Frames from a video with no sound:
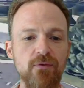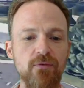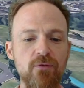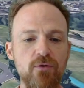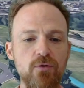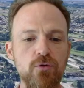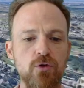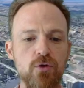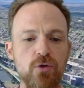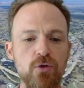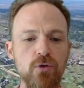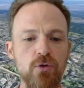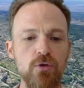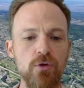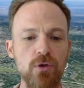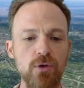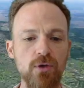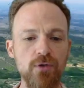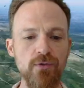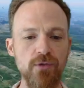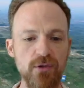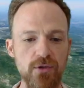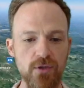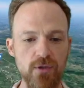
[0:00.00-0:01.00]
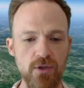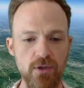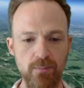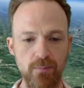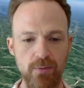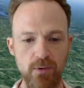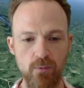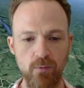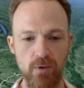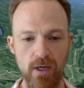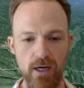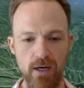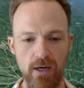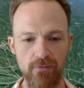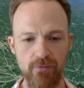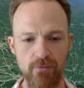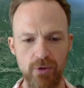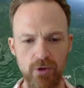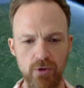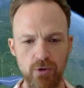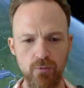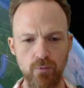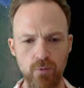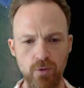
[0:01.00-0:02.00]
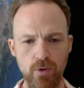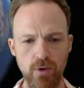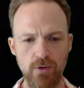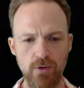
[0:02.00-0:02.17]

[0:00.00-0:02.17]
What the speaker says: used Google Earth, it's going to be wherever you were